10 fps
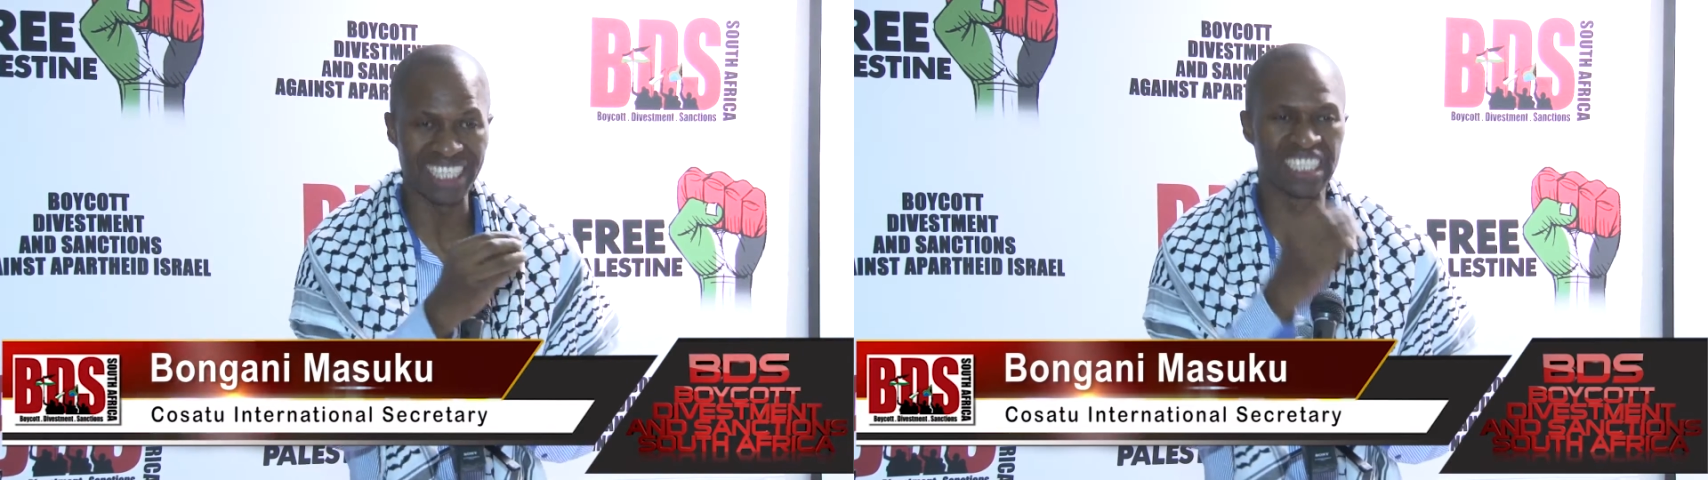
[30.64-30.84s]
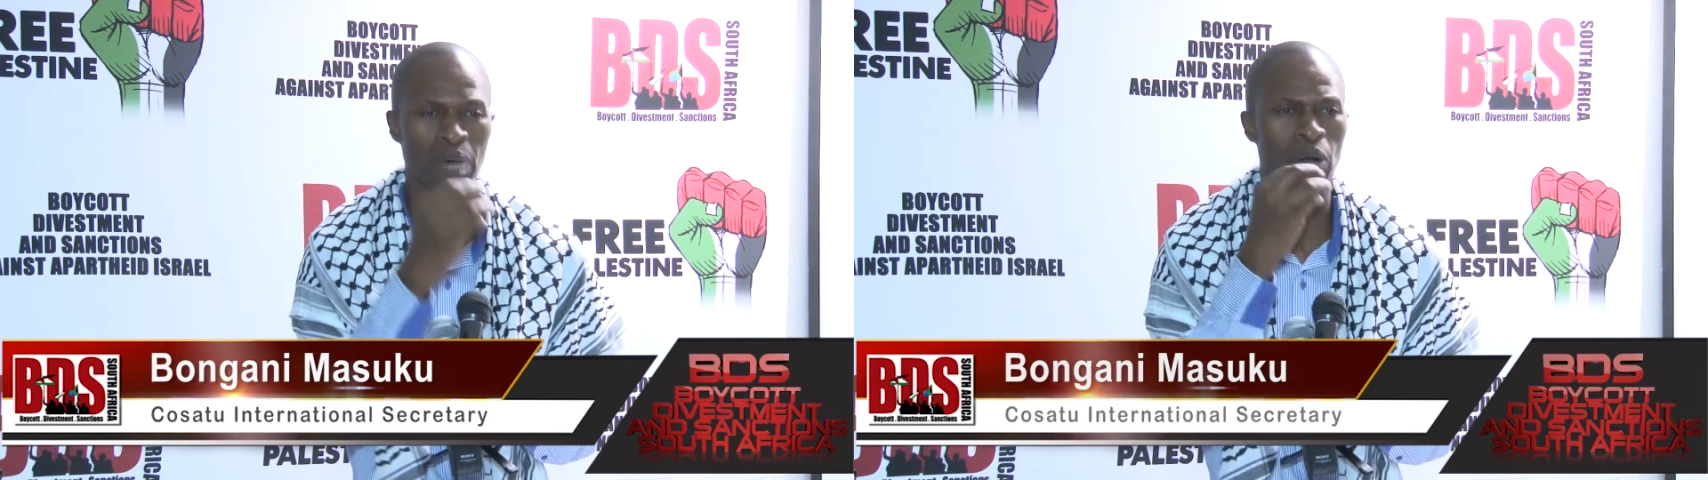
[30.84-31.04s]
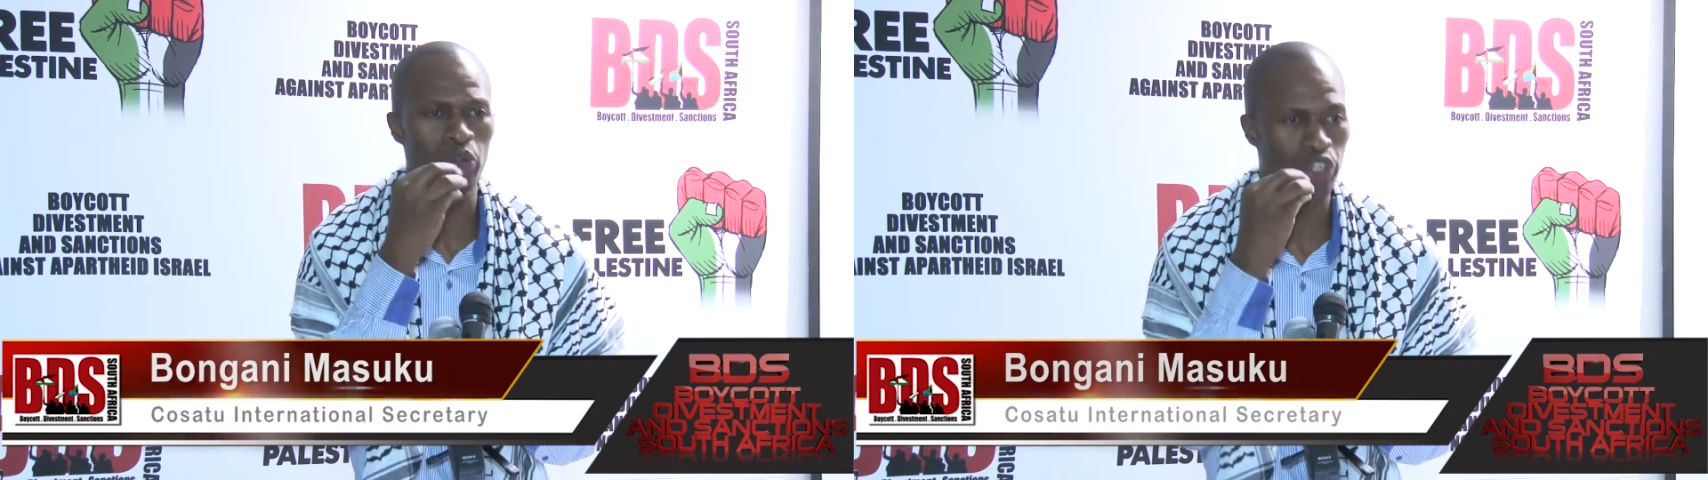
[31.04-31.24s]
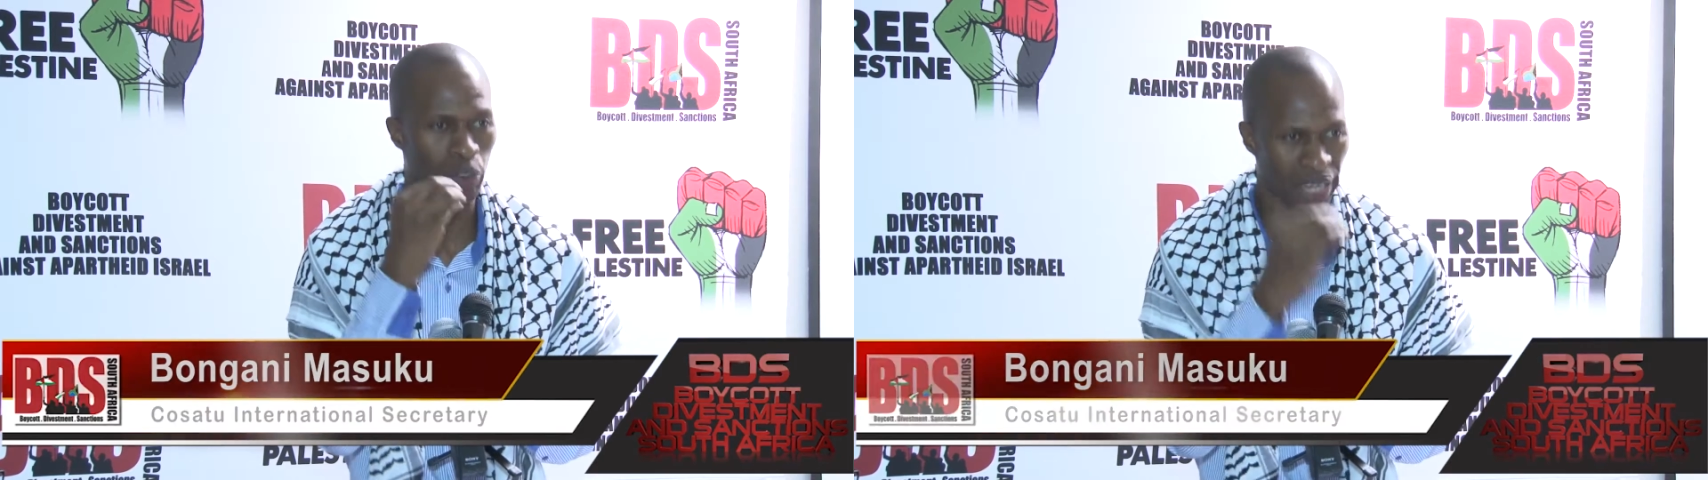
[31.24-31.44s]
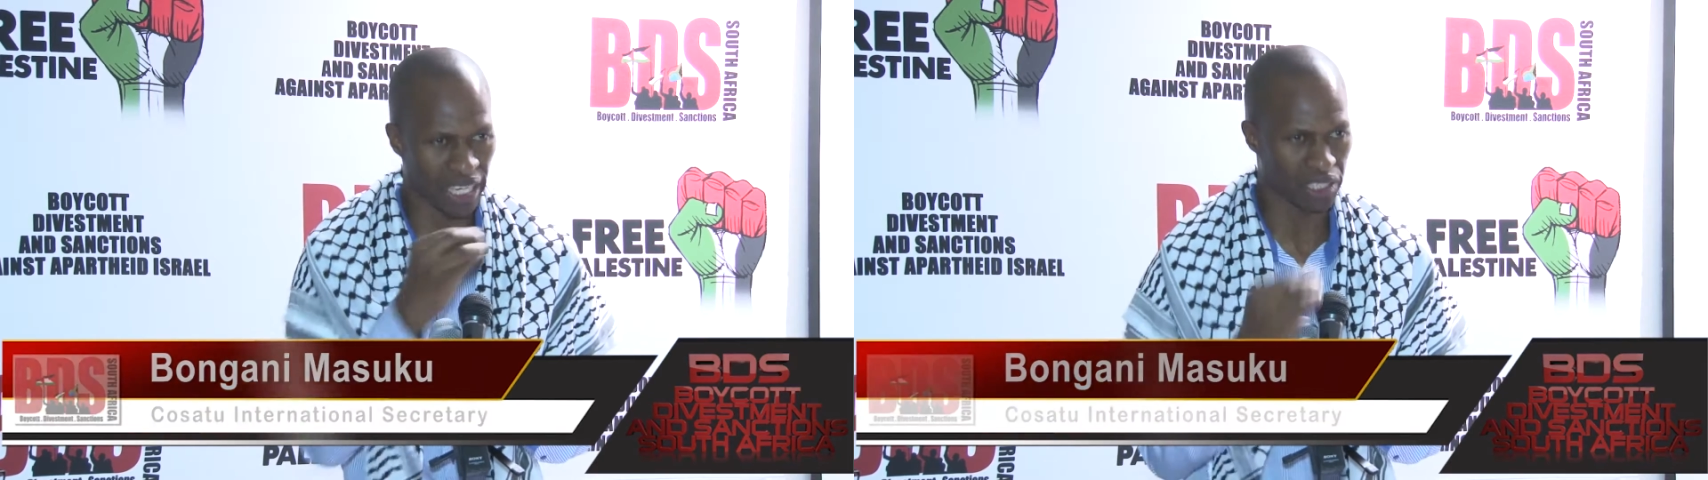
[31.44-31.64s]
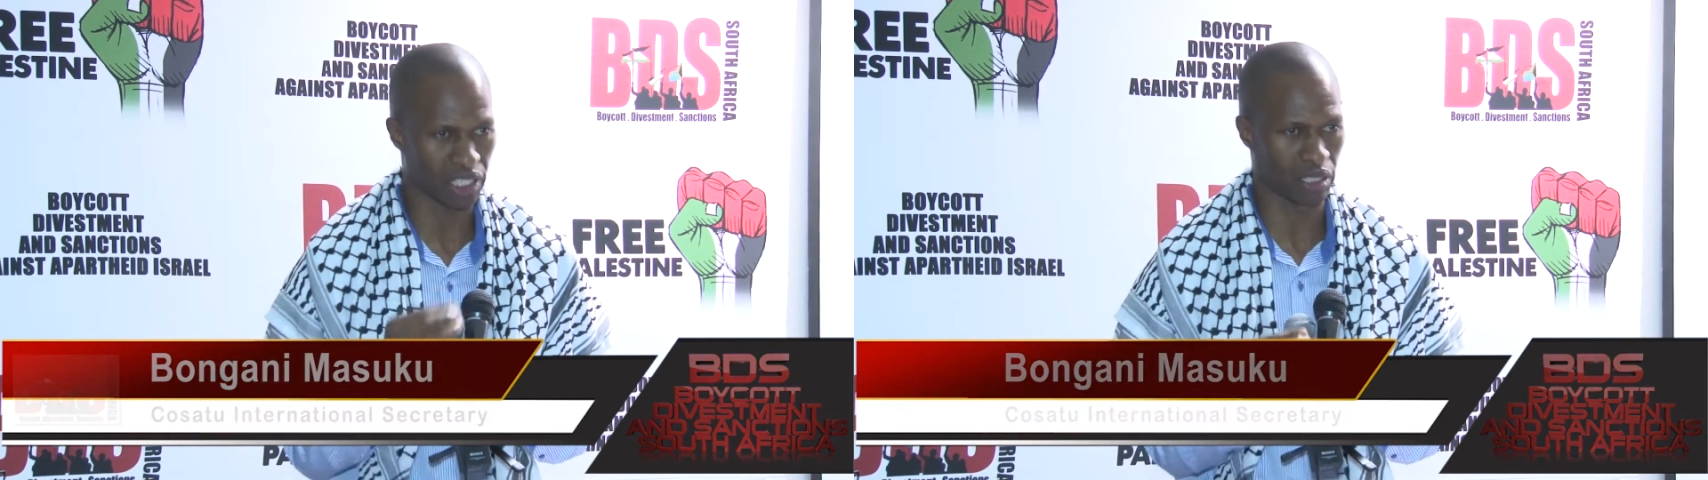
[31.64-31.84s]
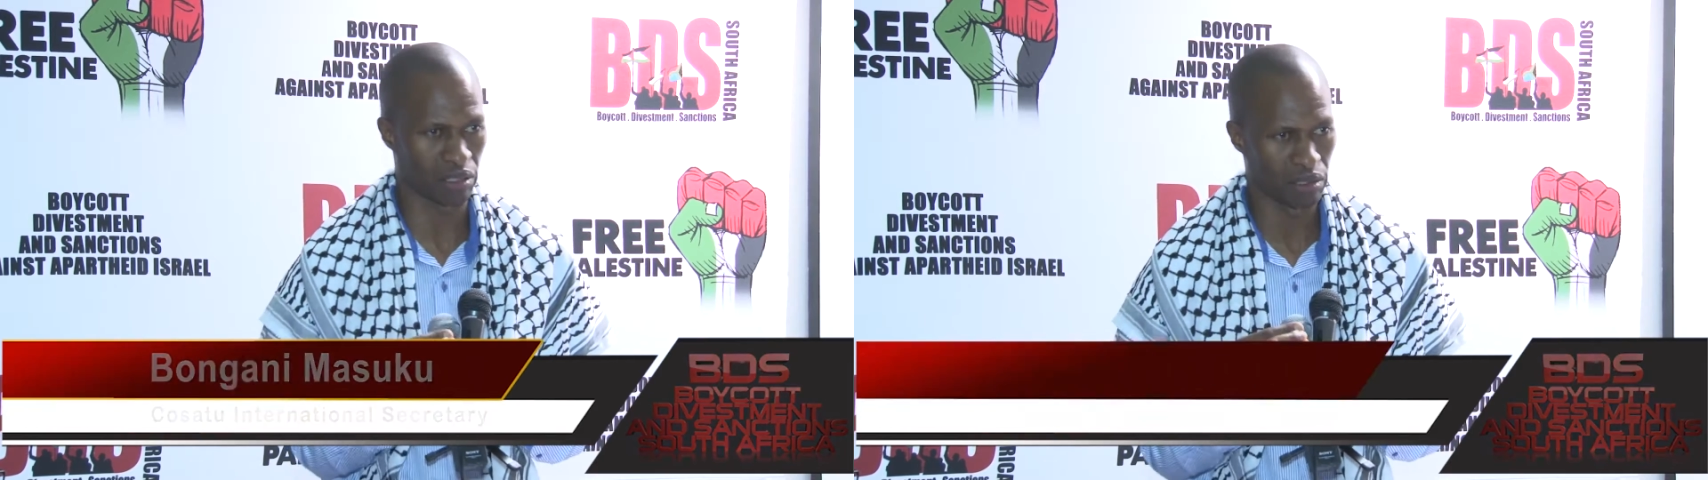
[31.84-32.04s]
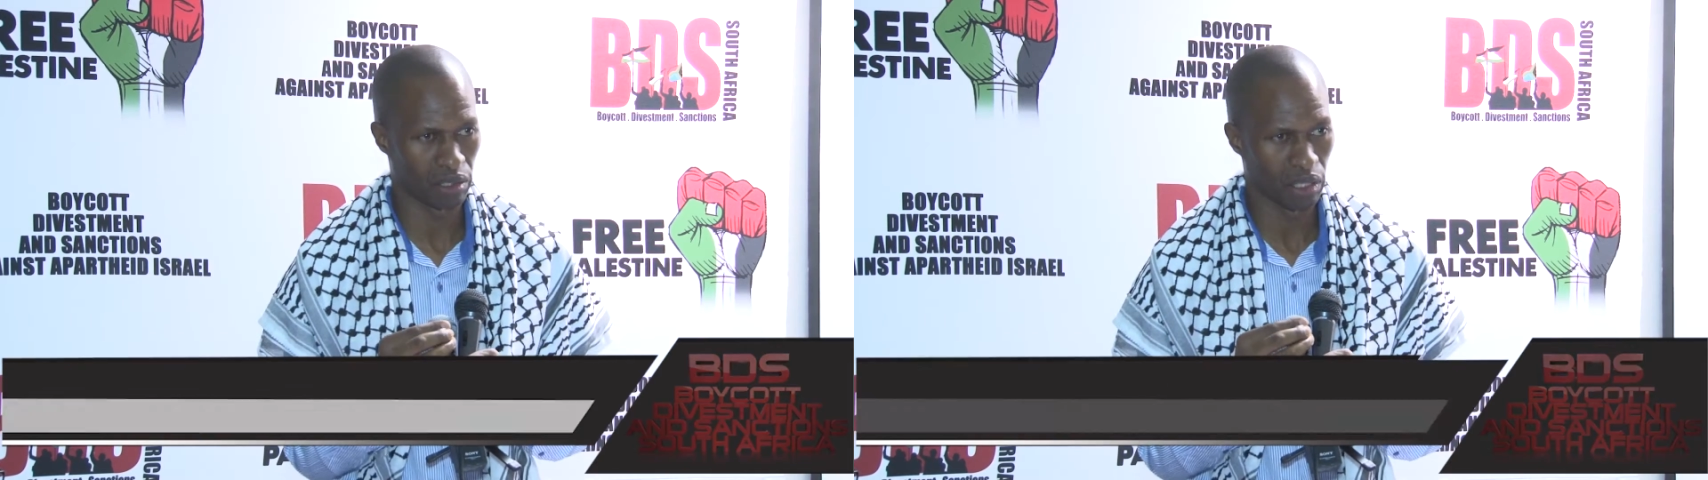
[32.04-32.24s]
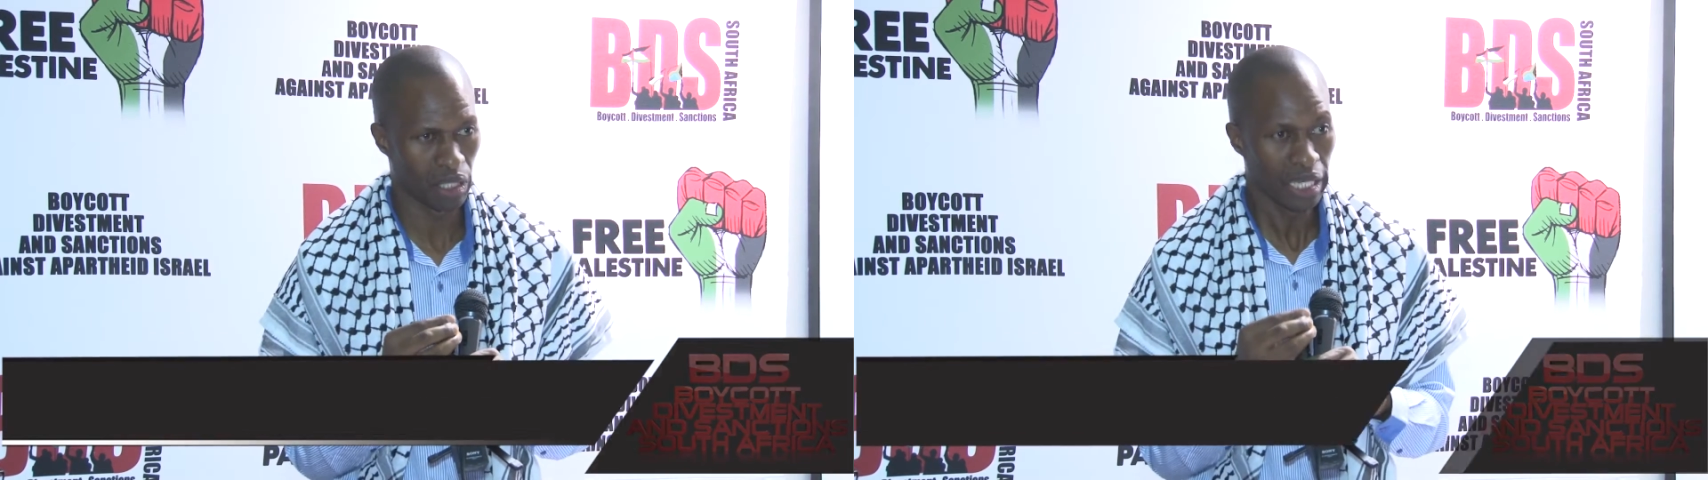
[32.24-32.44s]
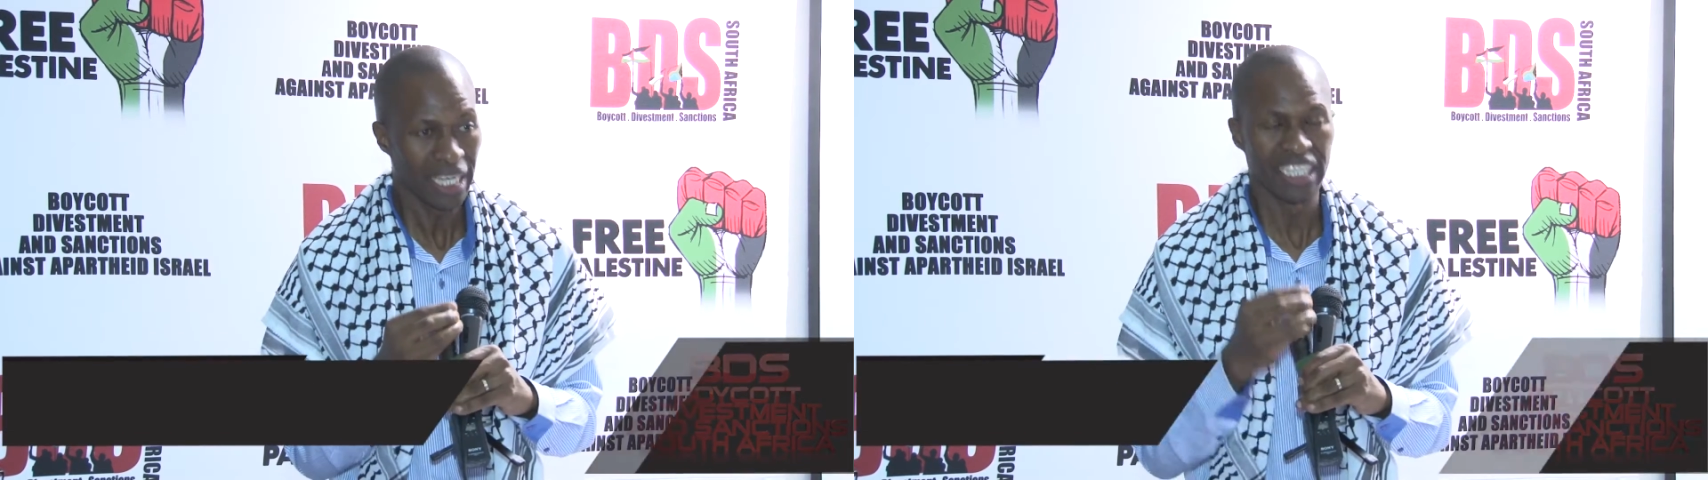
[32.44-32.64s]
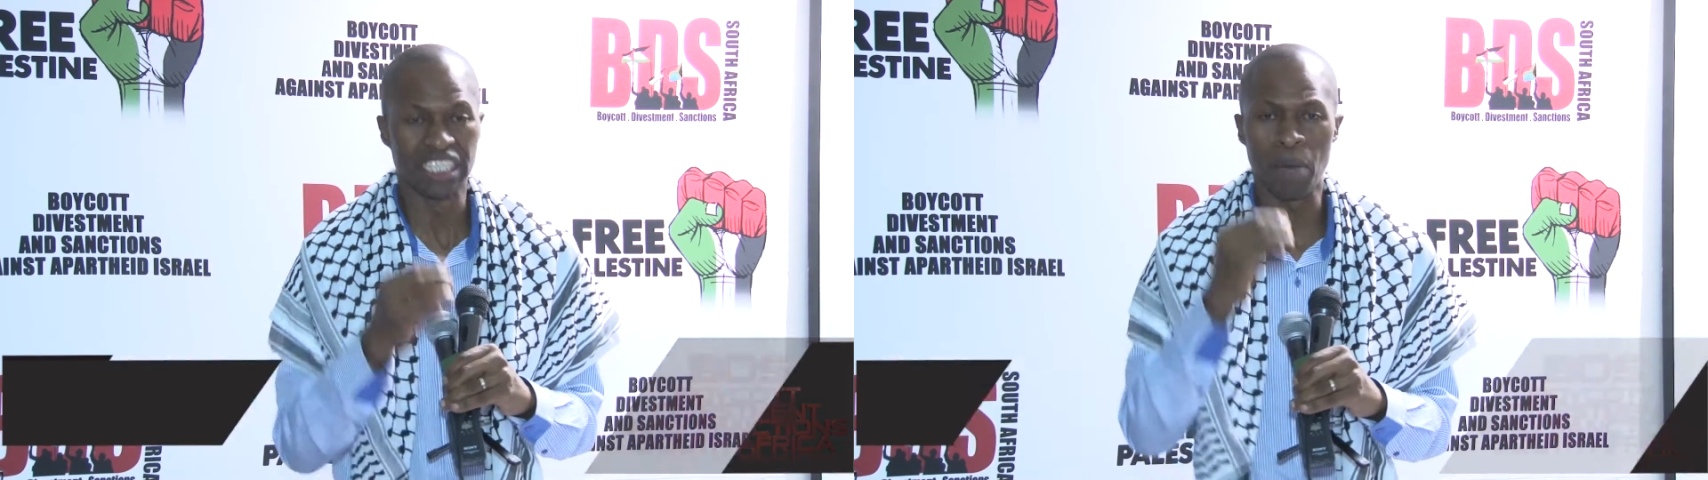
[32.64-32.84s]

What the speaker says: it's about humanity. It's